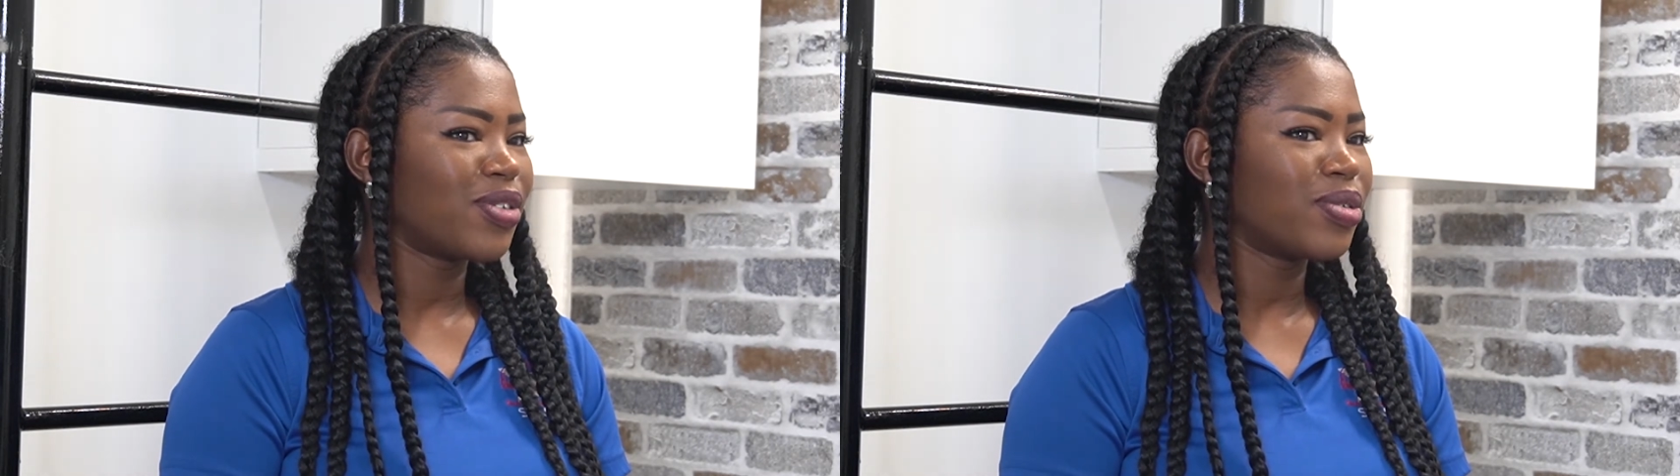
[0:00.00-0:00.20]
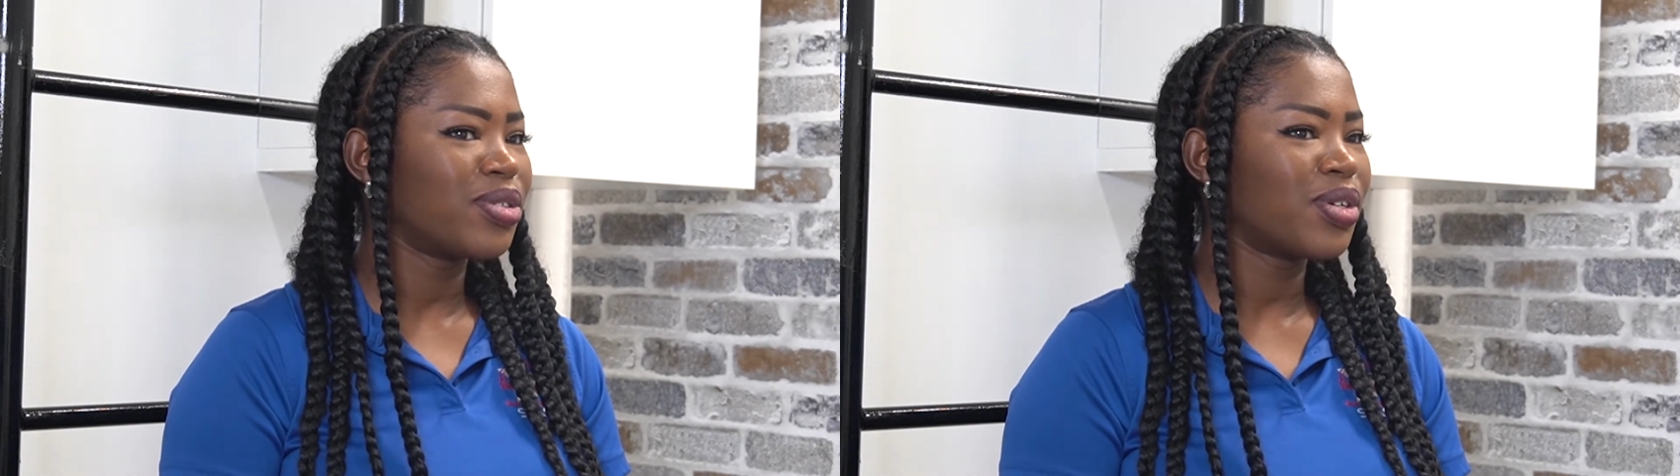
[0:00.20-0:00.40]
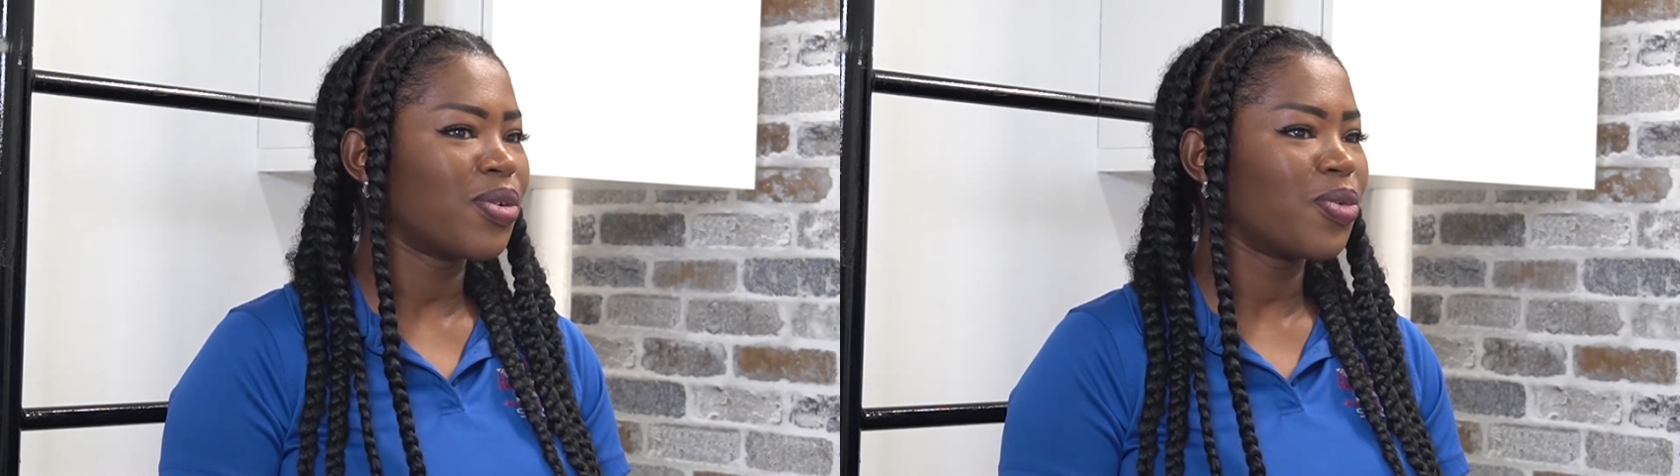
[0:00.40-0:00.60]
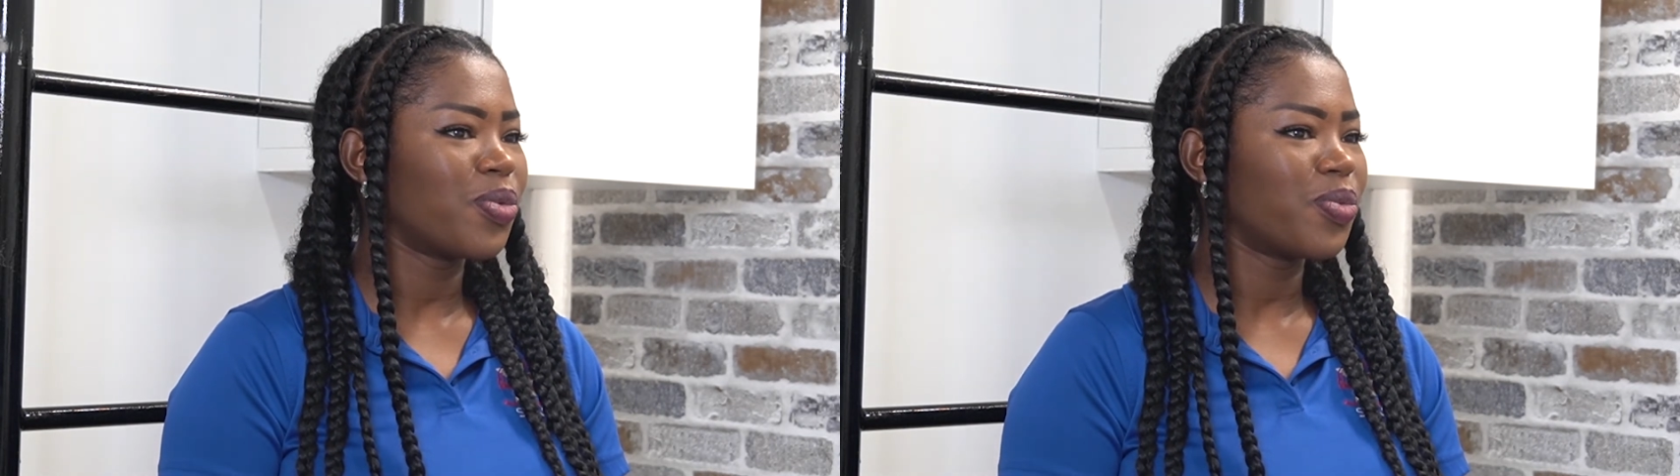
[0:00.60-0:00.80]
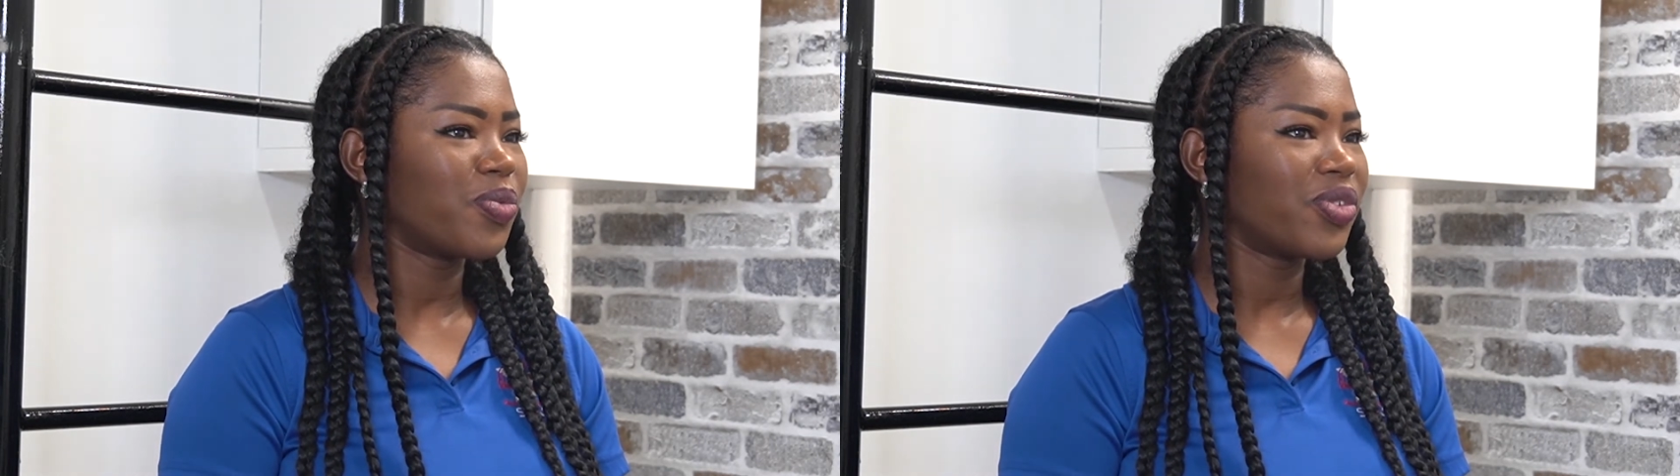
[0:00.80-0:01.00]

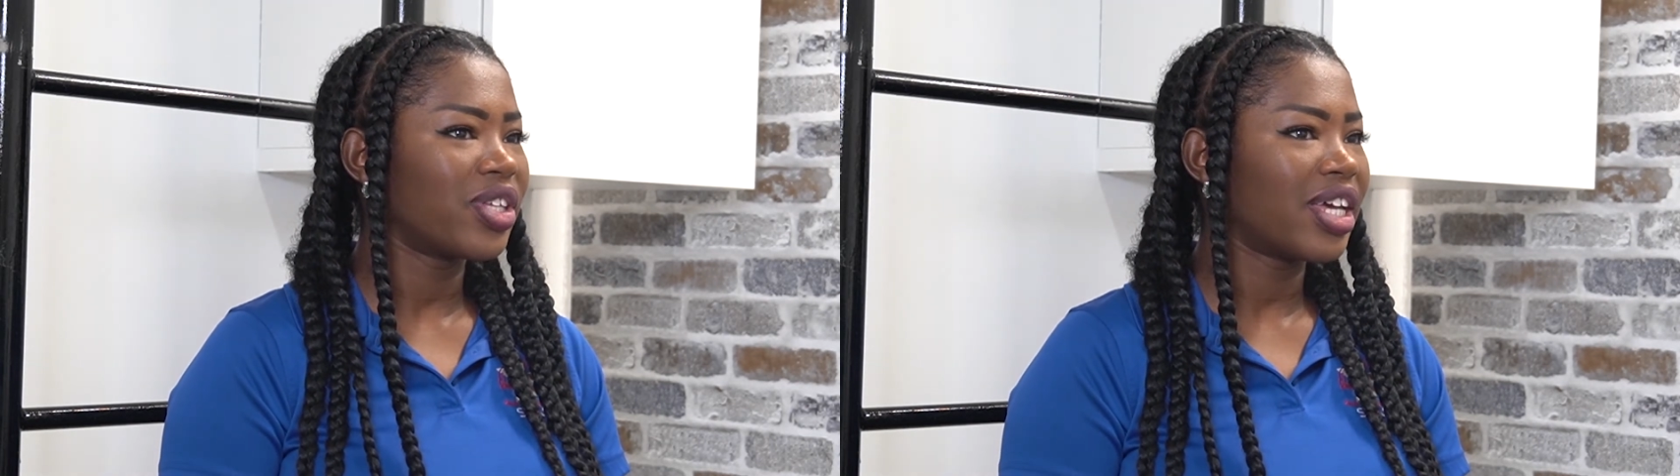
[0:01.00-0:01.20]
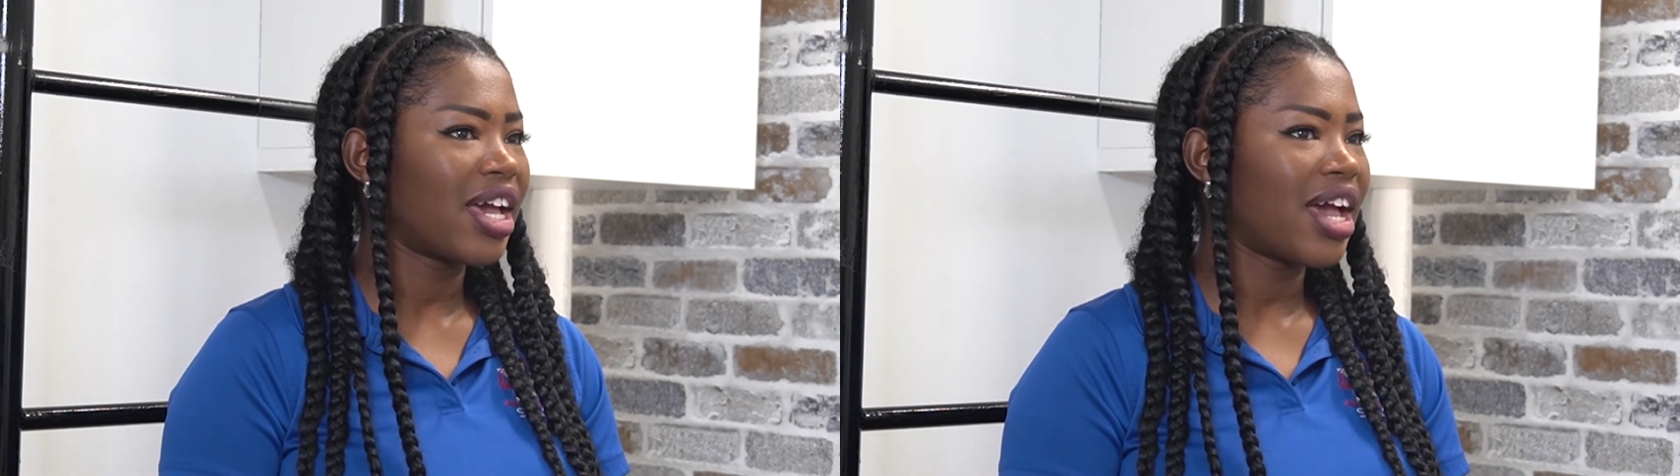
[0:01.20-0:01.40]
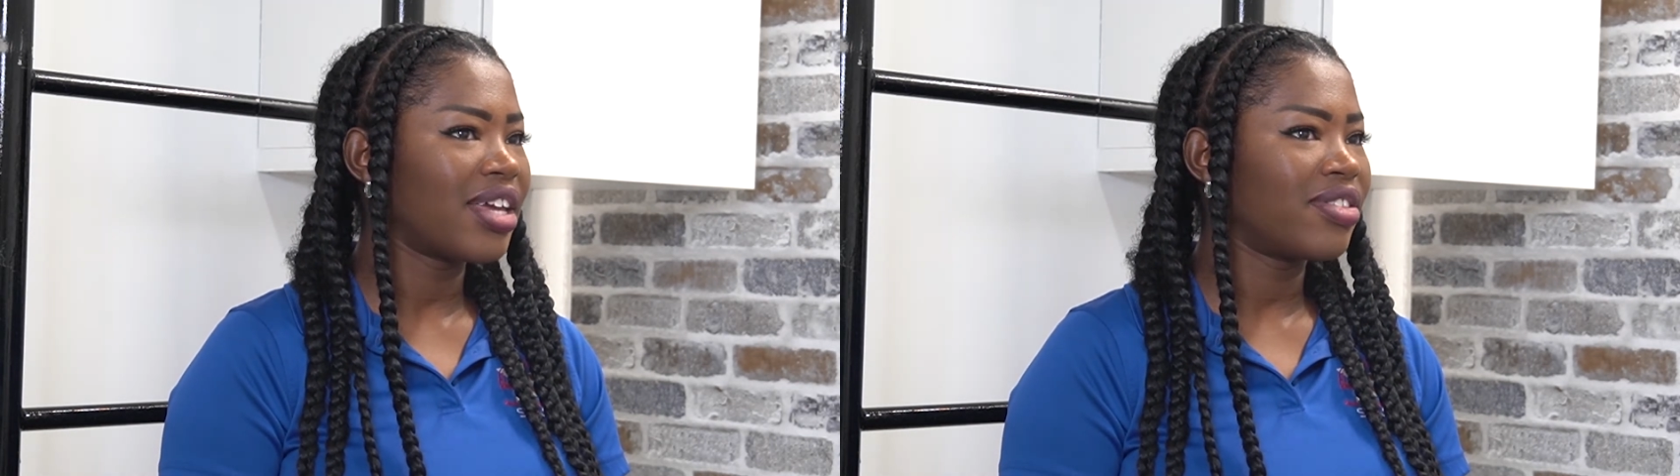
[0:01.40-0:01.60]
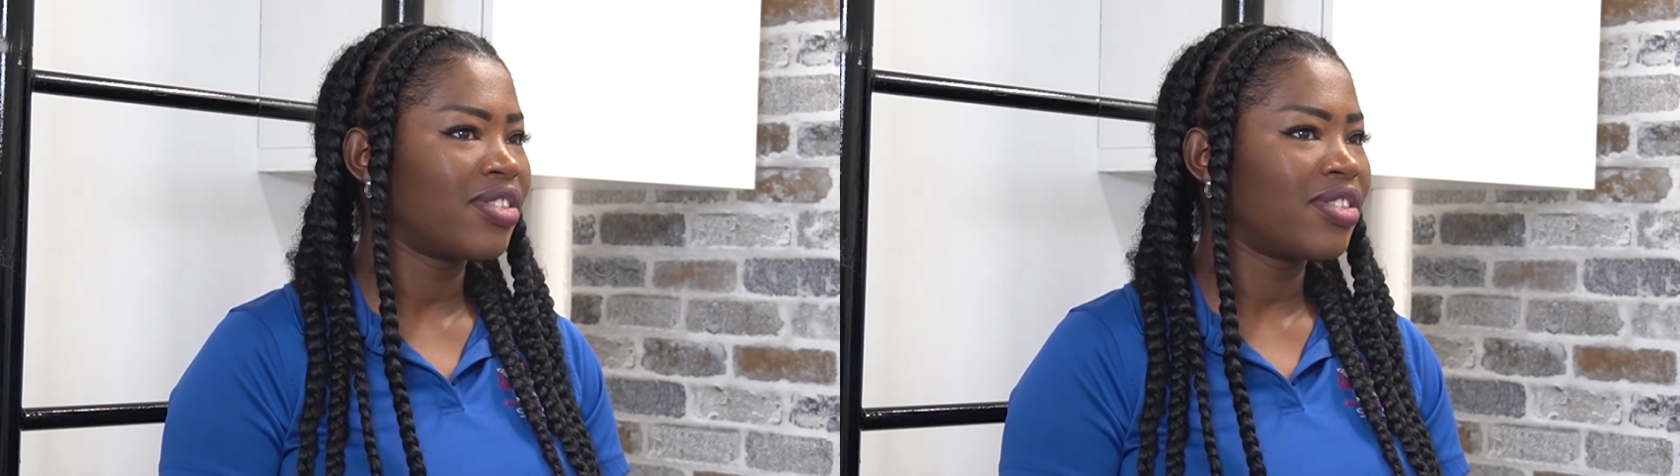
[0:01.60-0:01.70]
also I